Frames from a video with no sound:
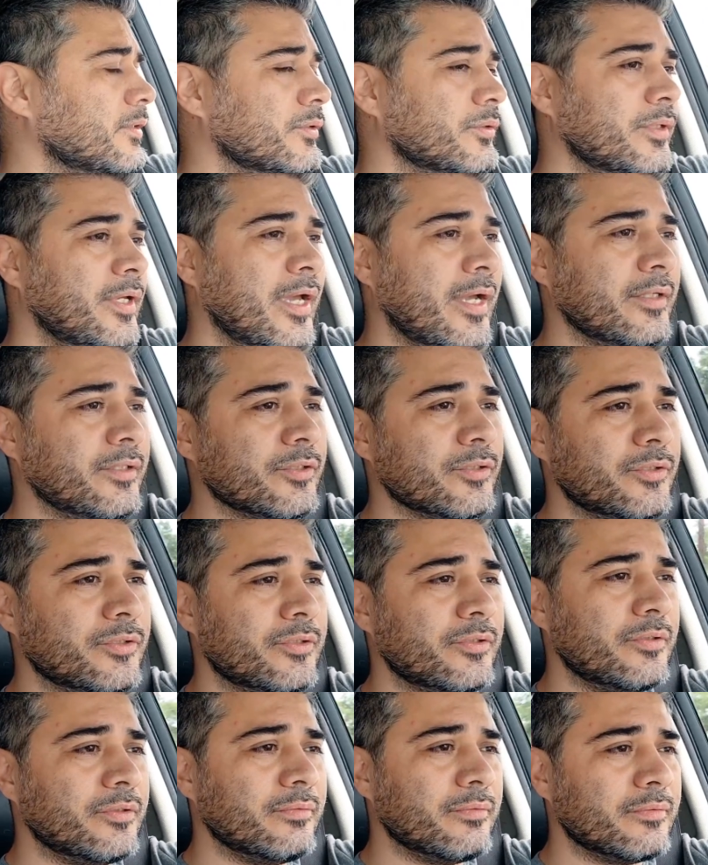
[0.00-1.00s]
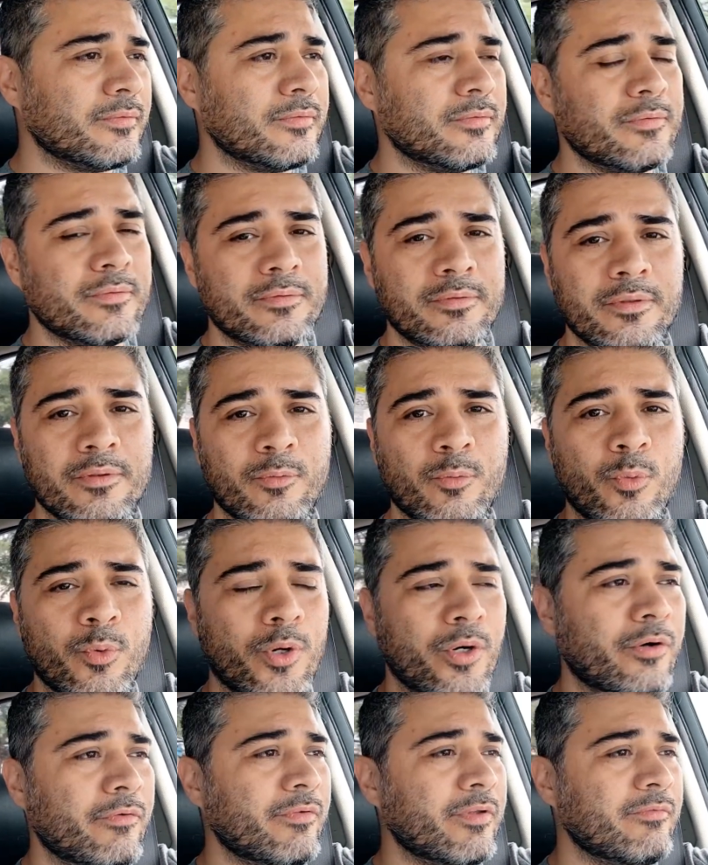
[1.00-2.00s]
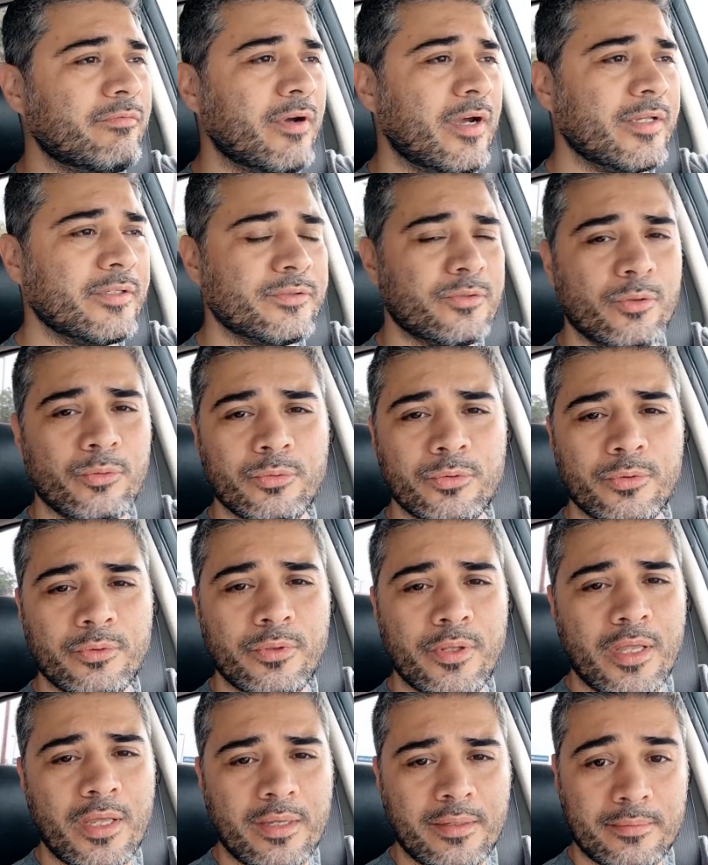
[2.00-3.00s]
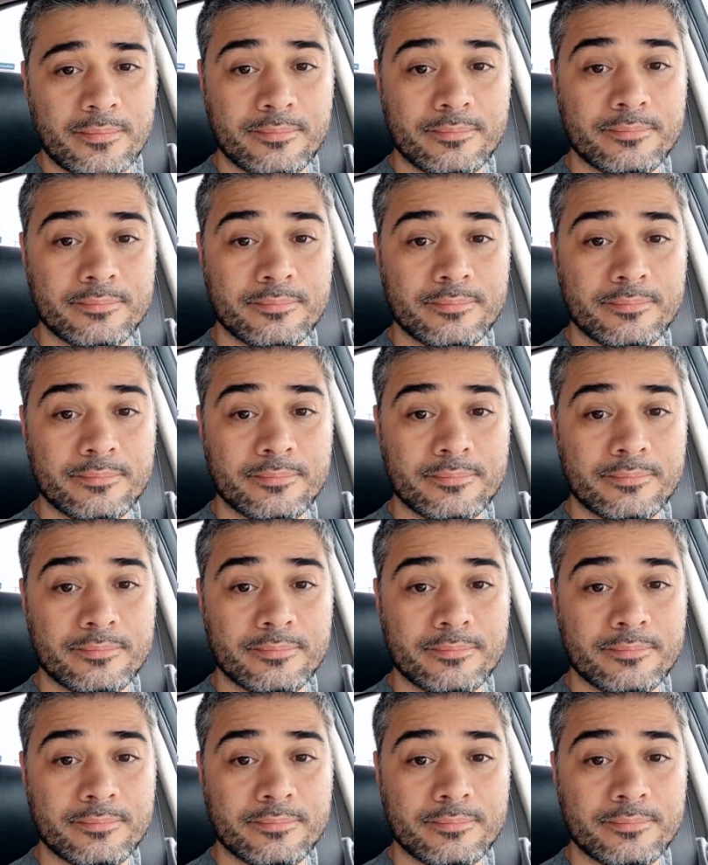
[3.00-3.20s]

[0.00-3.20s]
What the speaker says: yeah, just word of advice, don't do that.